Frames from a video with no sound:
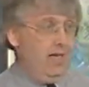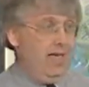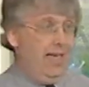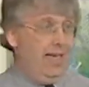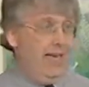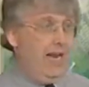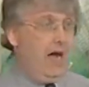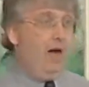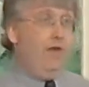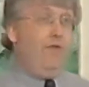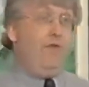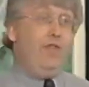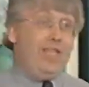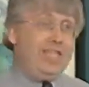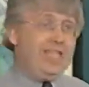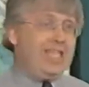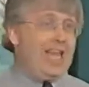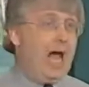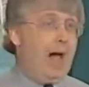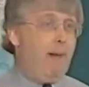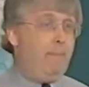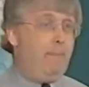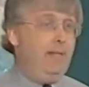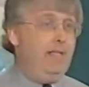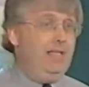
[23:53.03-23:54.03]
Now, if this
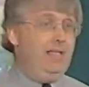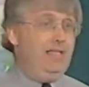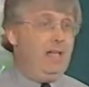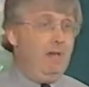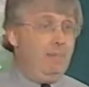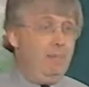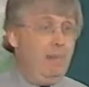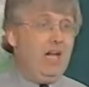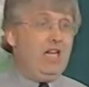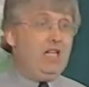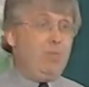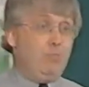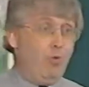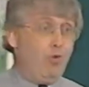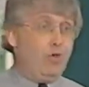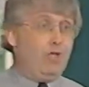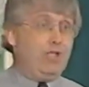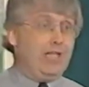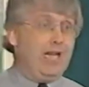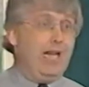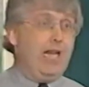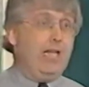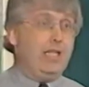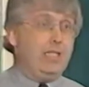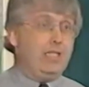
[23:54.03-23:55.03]
happens, it makes more
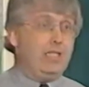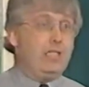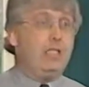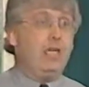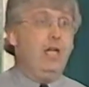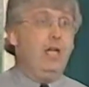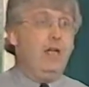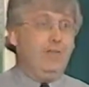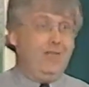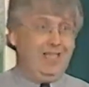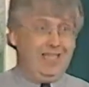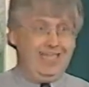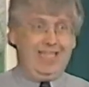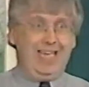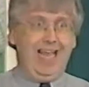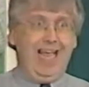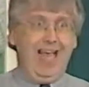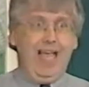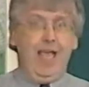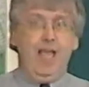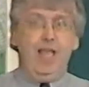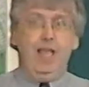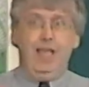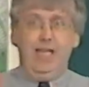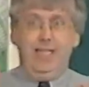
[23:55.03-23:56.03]
sense to
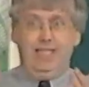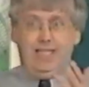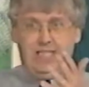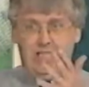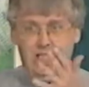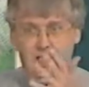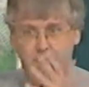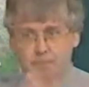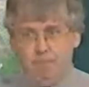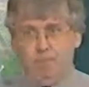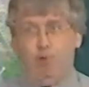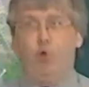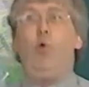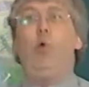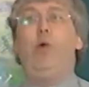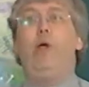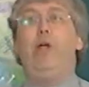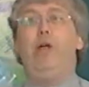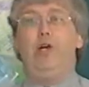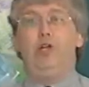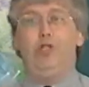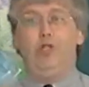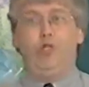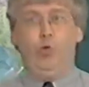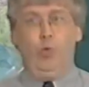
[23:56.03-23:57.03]
say it's the
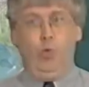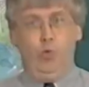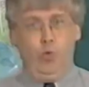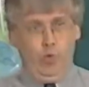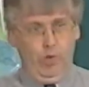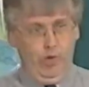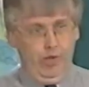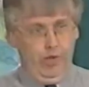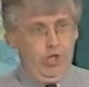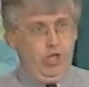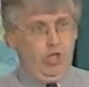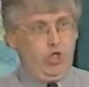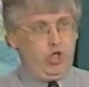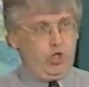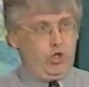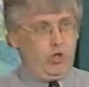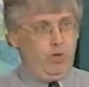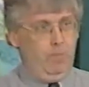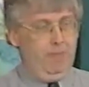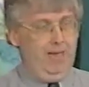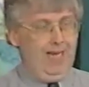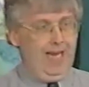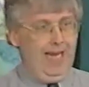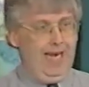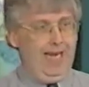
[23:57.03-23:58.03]
employers who are doing the
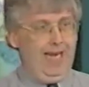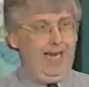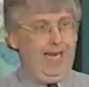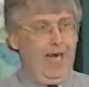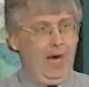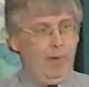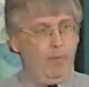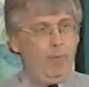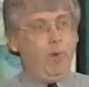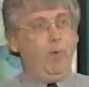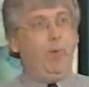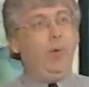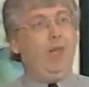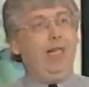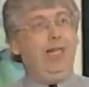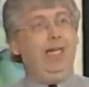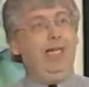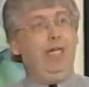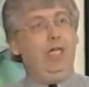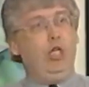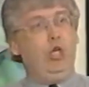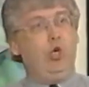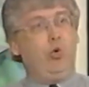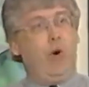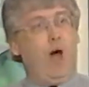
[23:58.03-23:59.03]
discriminating, and we really
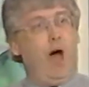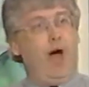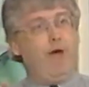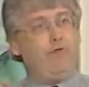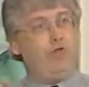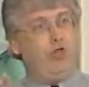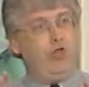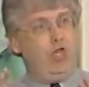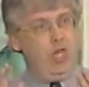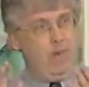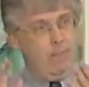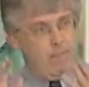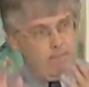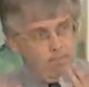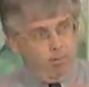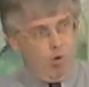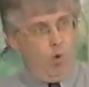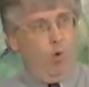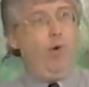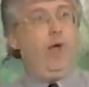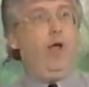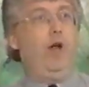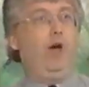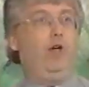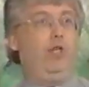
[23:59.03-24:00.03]
need to go after the
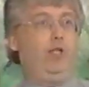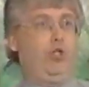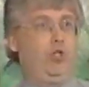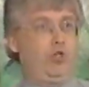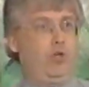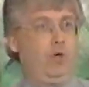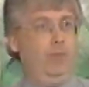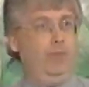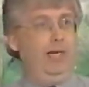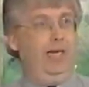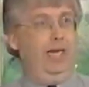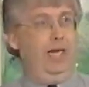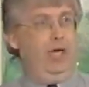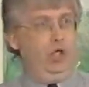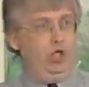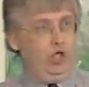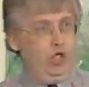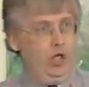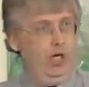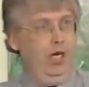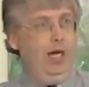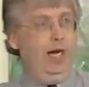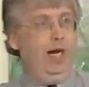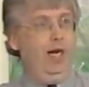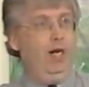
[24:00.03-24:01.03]
employer
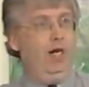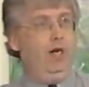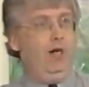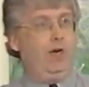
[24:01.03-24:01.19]
discrimination in an